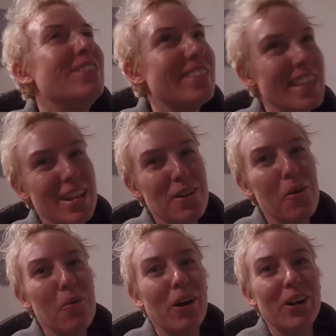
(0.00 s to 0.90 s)
They're
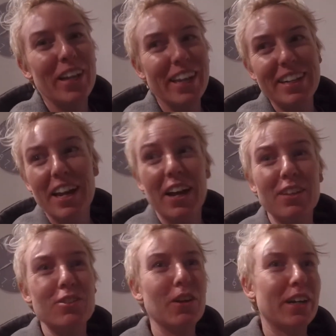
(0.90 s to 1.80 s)
not working,
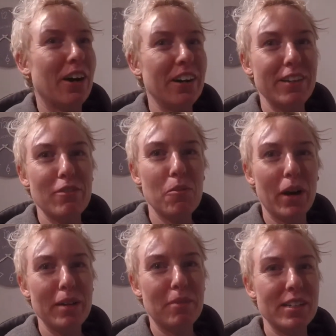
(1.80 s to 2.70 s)
so I can't even
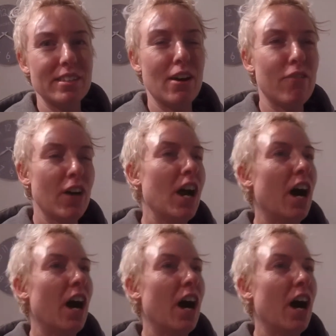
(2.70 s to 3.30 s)
weigh myself.